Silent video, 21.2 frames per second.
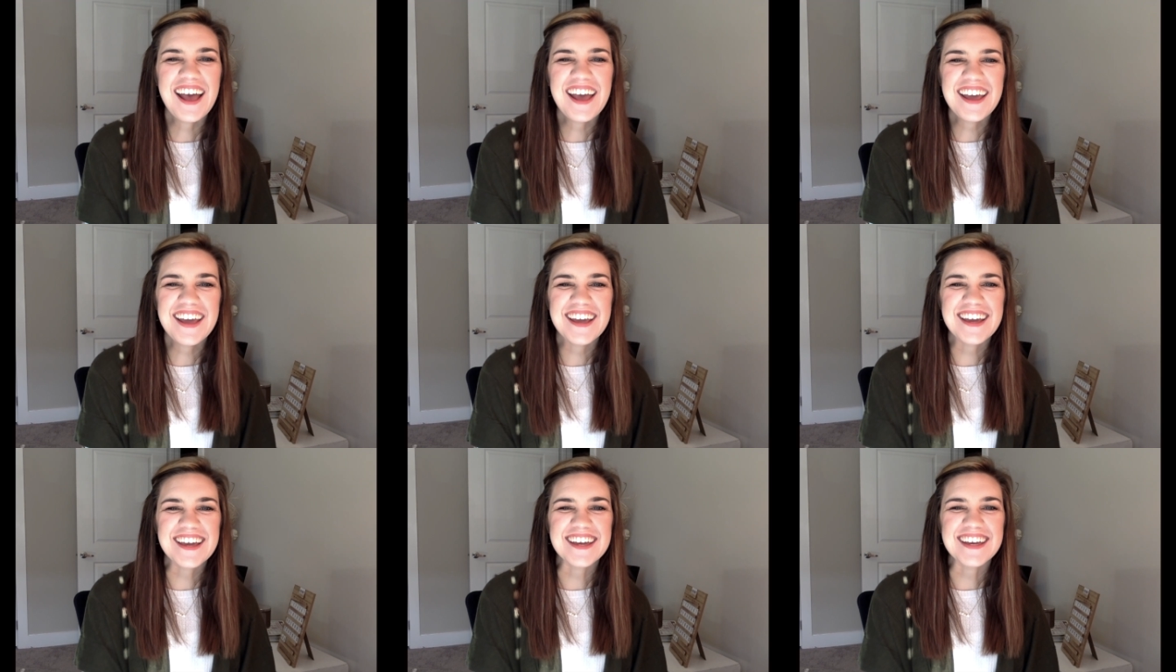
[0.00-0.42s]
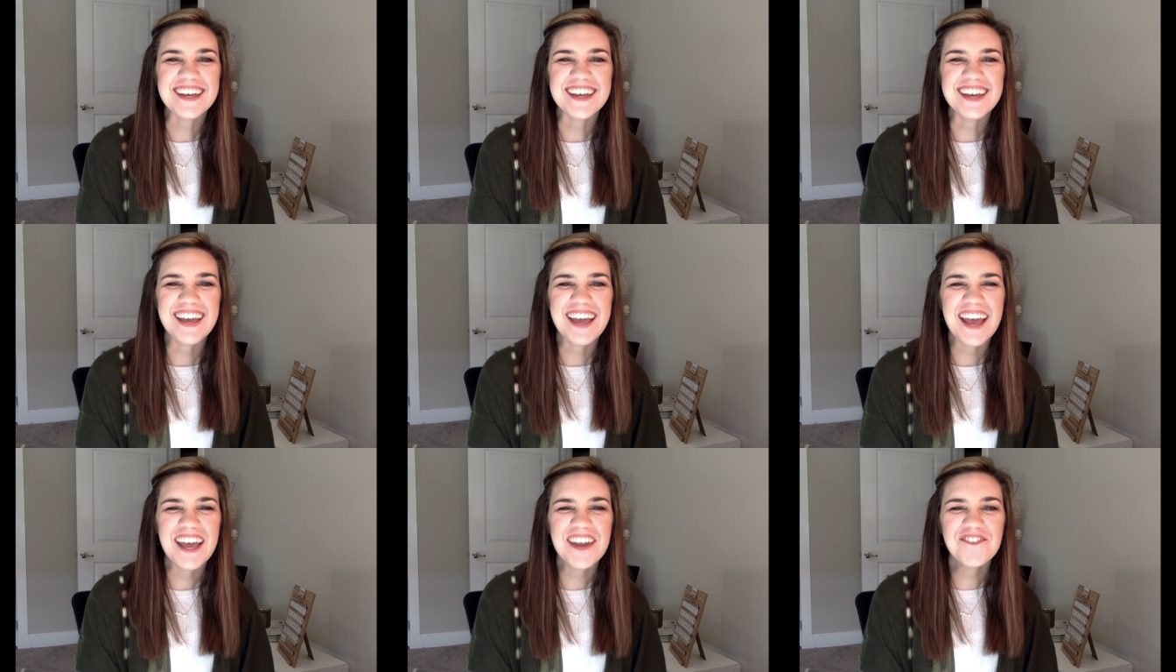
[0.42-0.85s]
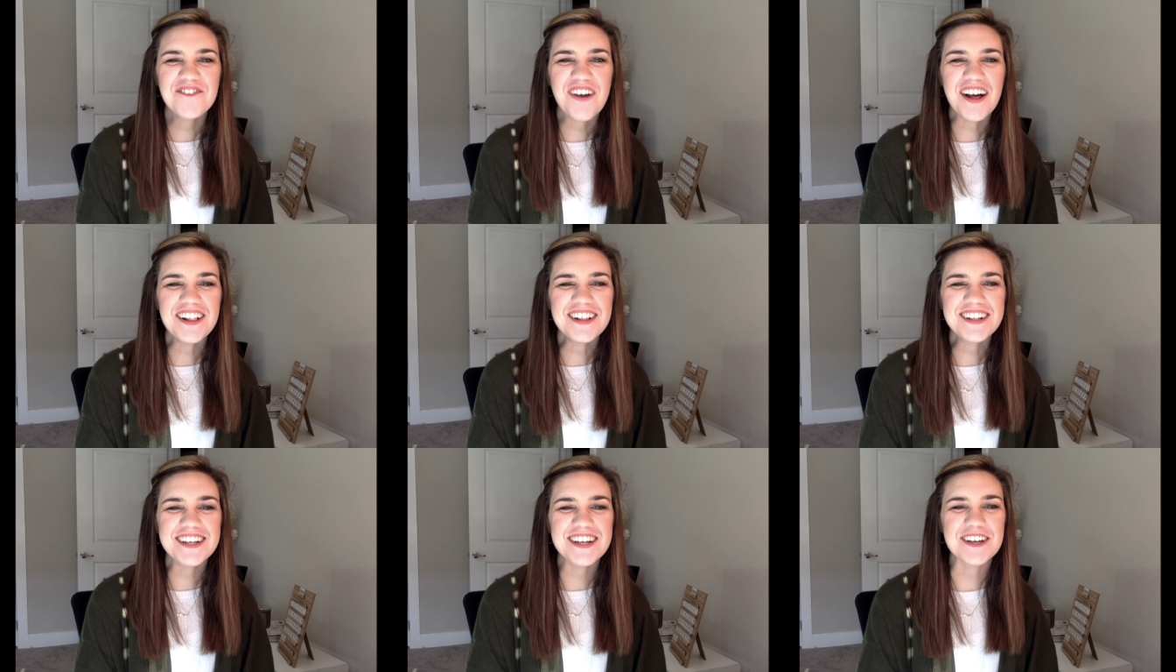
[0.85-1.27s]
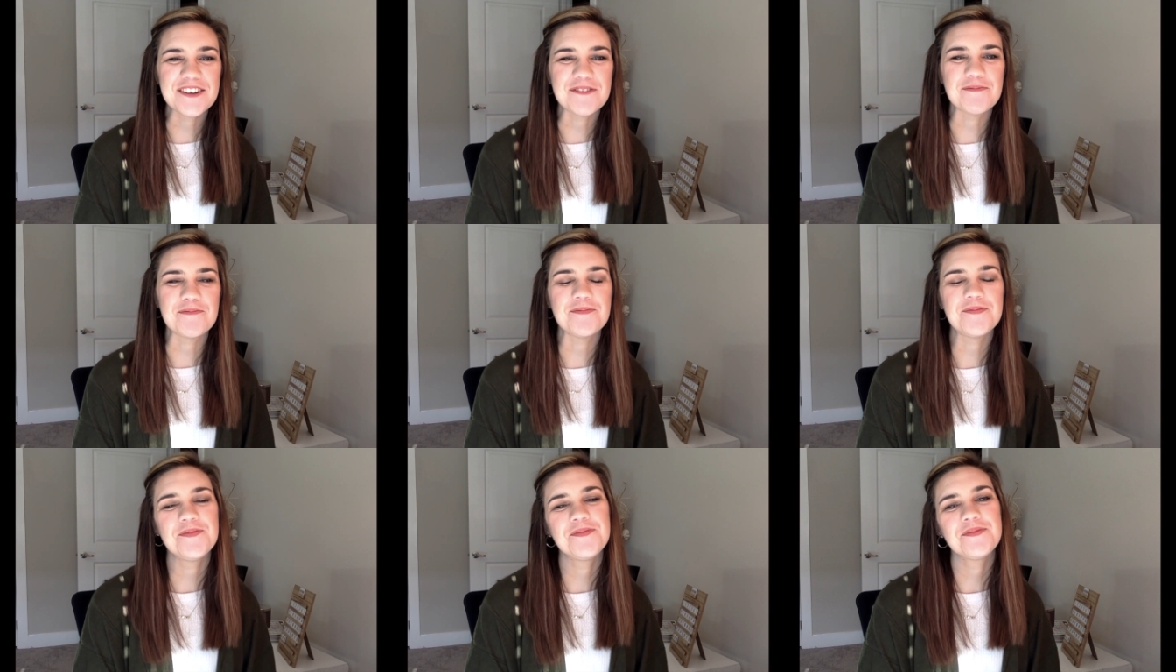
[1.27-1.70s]
Hi, and
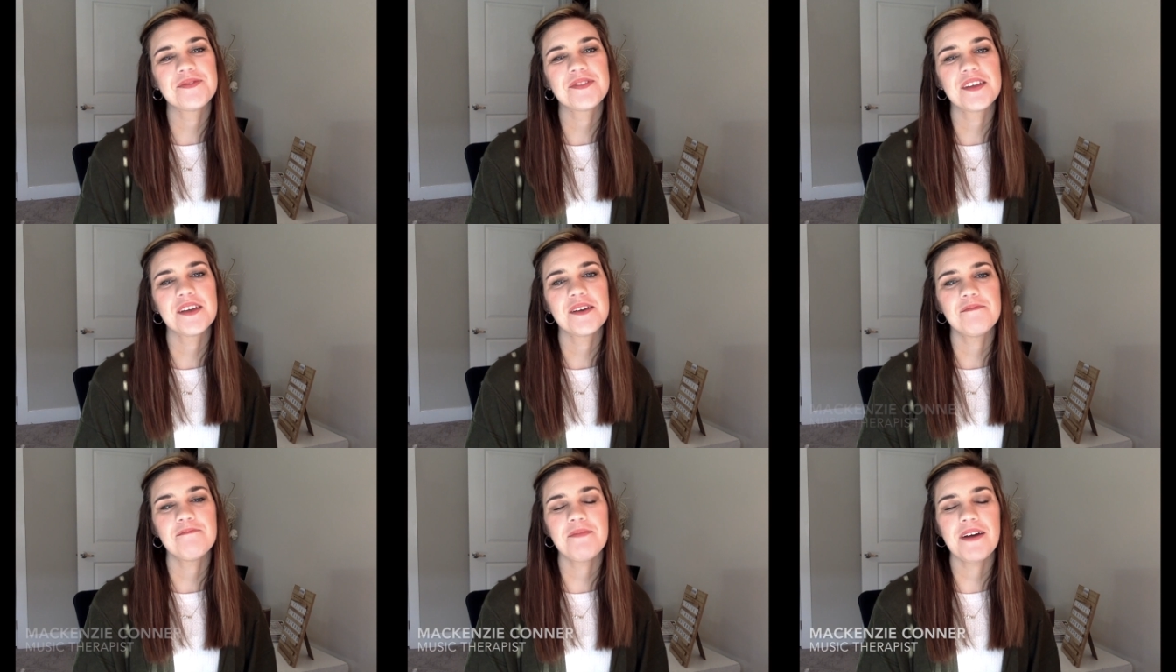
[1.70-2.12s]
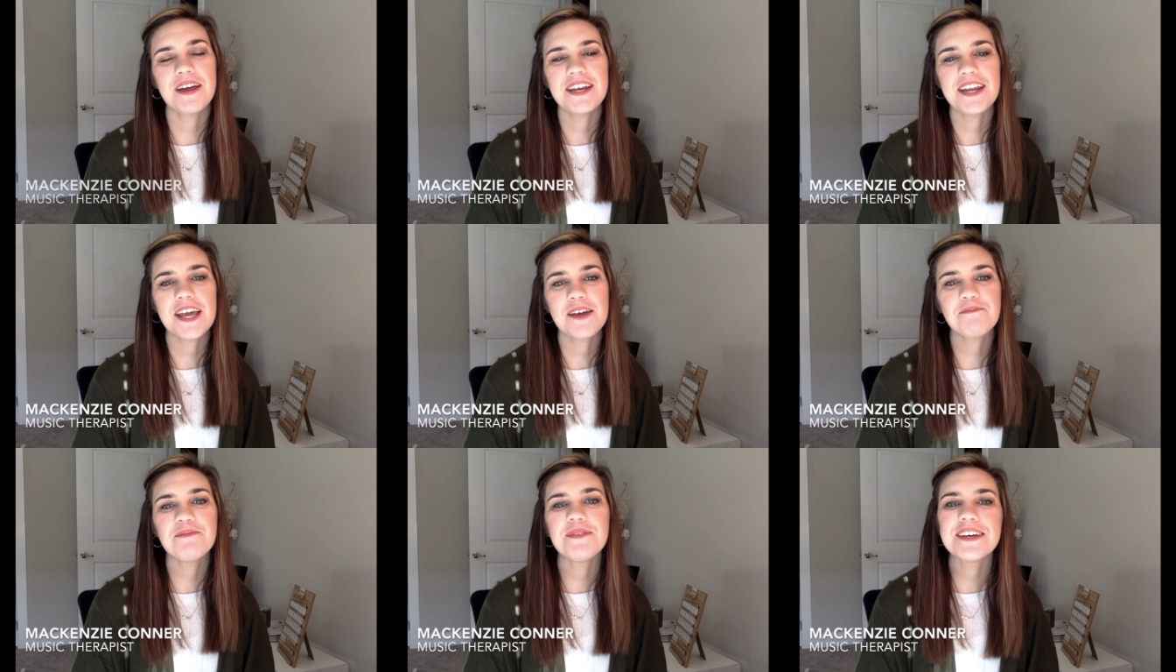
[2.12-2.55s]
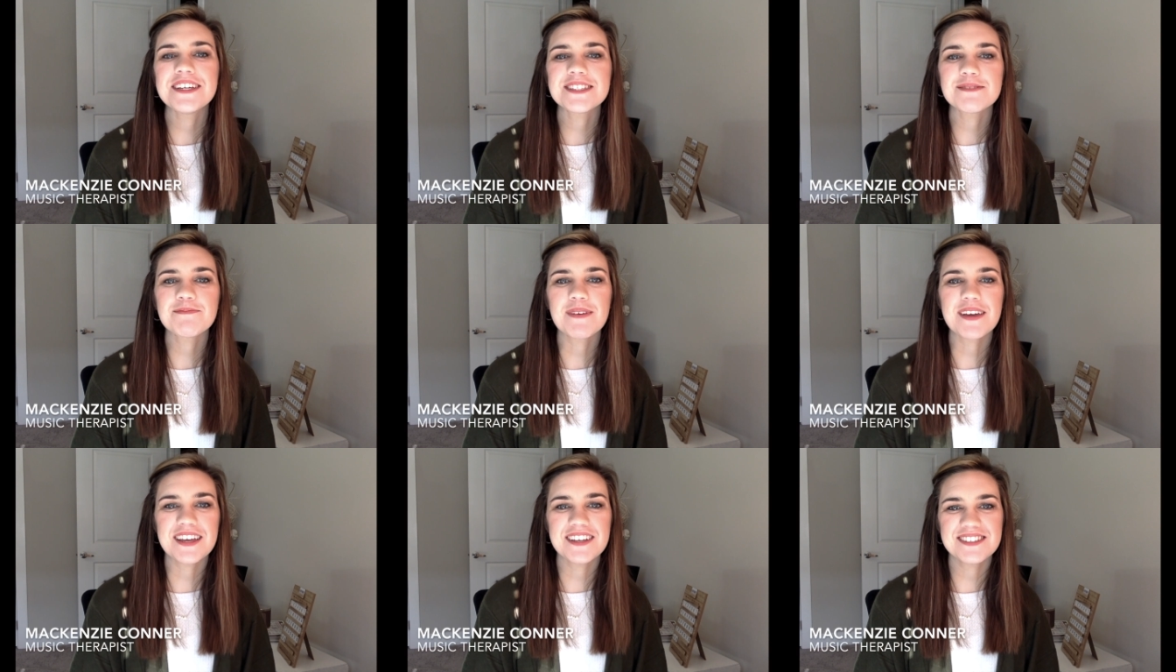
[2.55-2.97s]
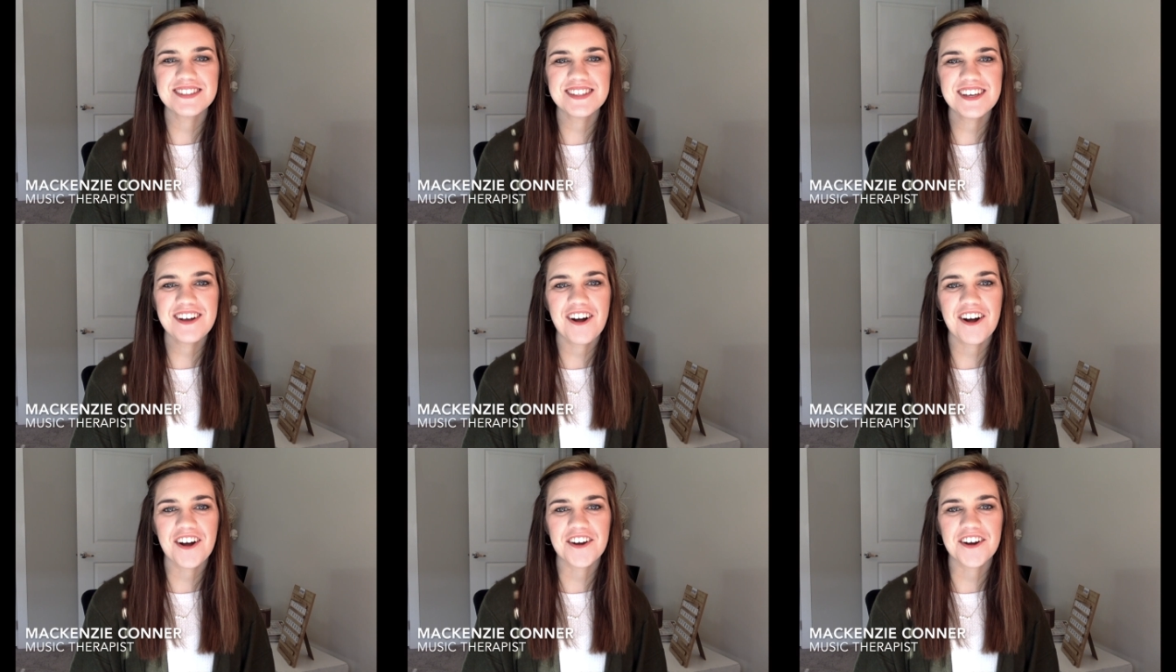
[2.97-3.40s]
welcome. My name is Mackenzie
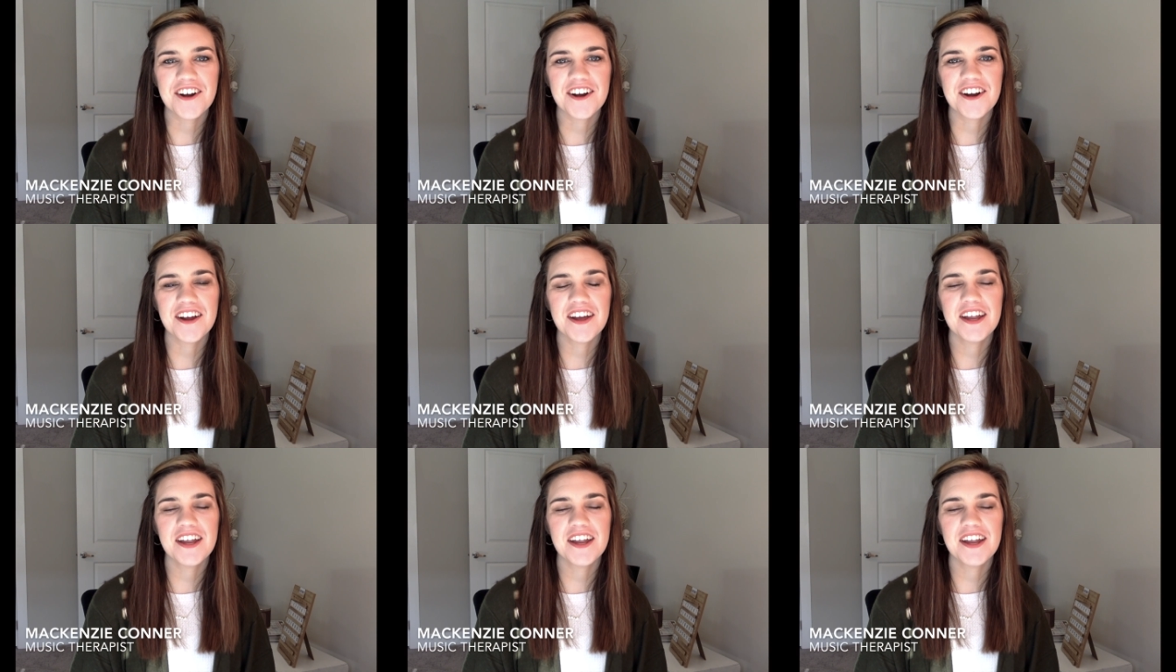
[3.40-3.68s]
Conner,